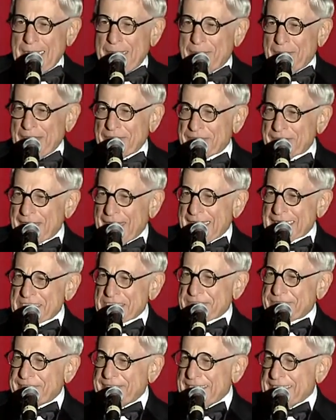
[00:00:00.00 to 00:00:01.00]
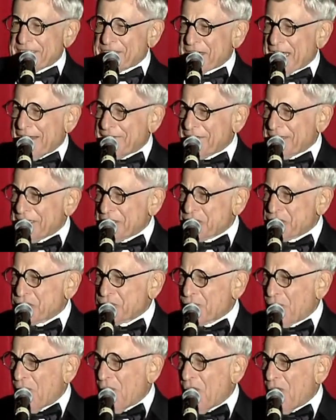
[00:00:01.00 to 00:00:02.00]
My philosophy is having a
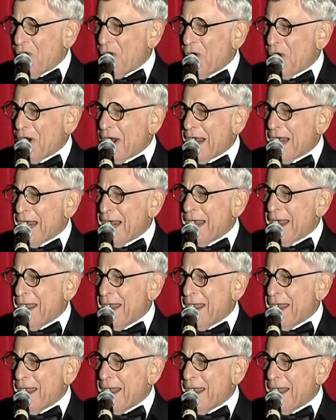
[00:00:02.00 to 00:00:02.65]
strong,